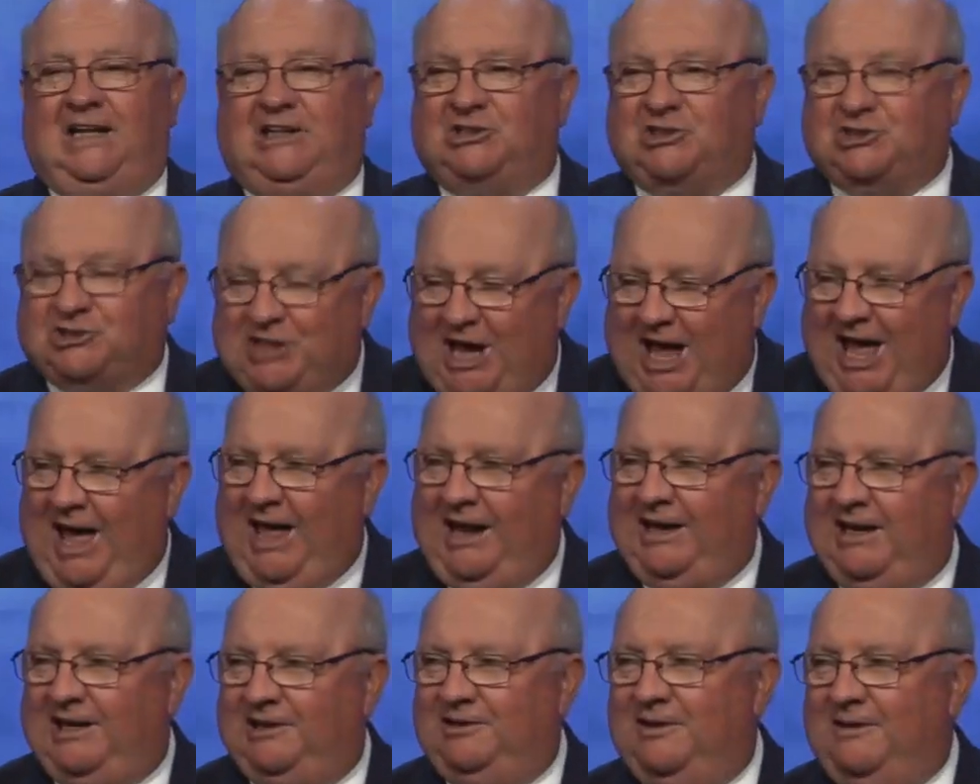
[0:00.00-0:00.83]

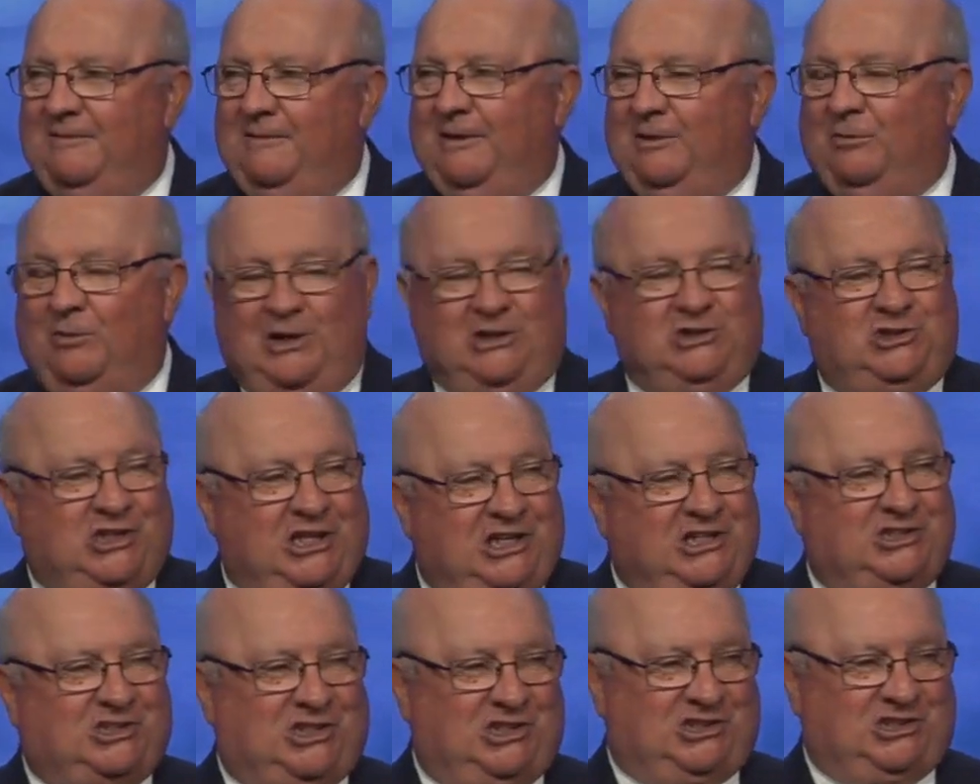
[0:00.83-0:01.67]
excited when
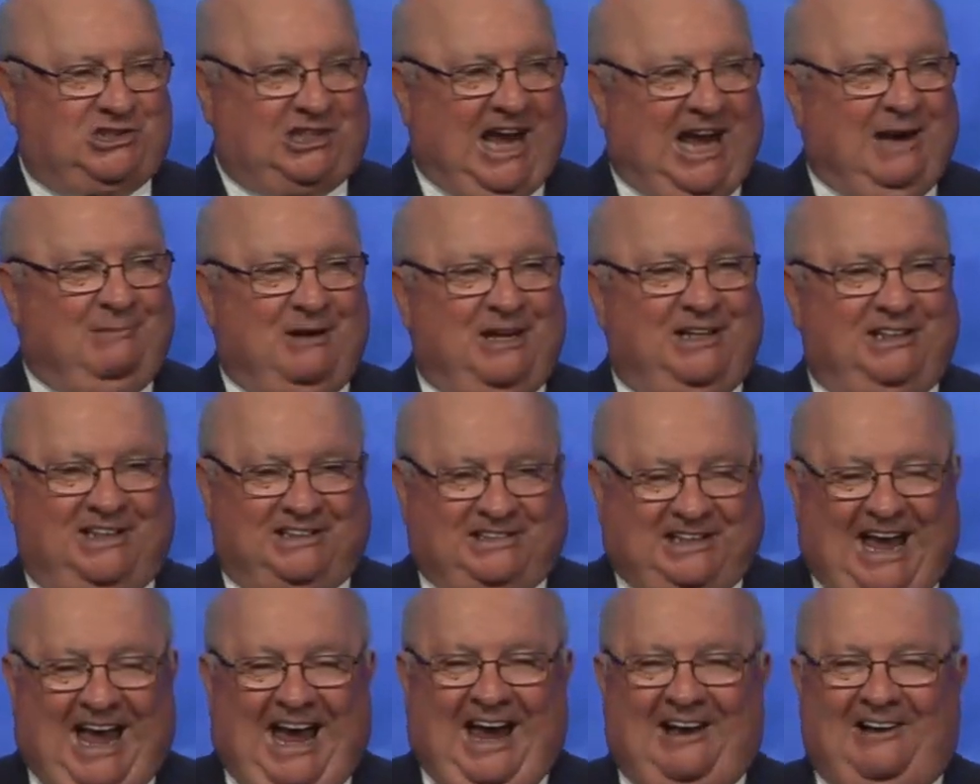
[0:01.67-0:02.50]
Jesus came into
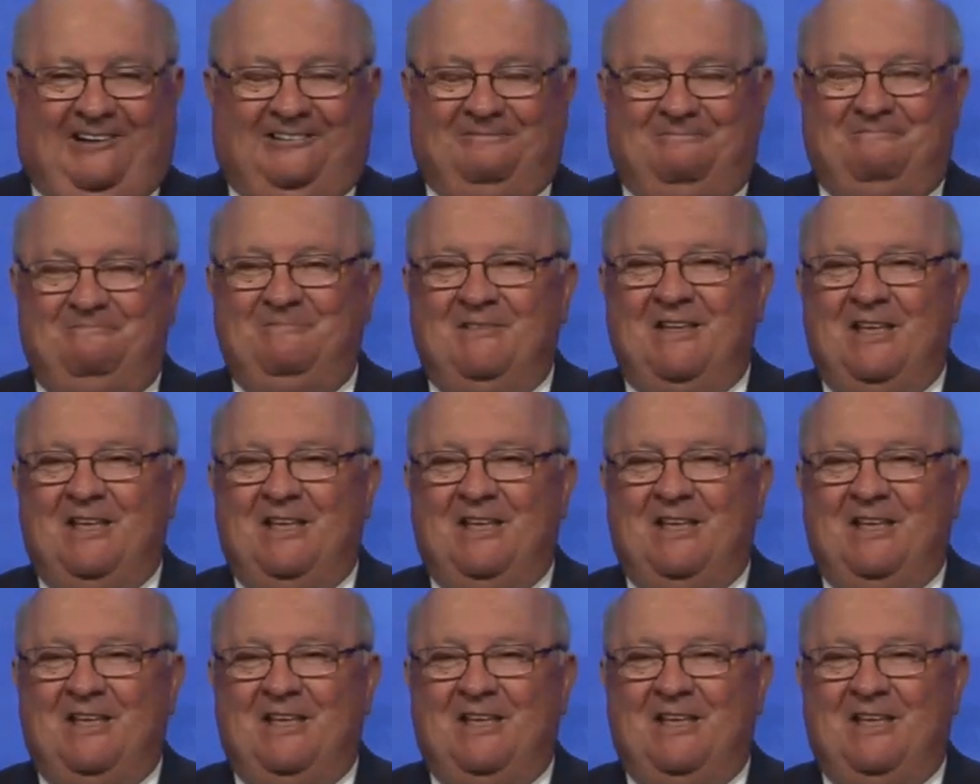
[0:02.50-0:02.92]
town.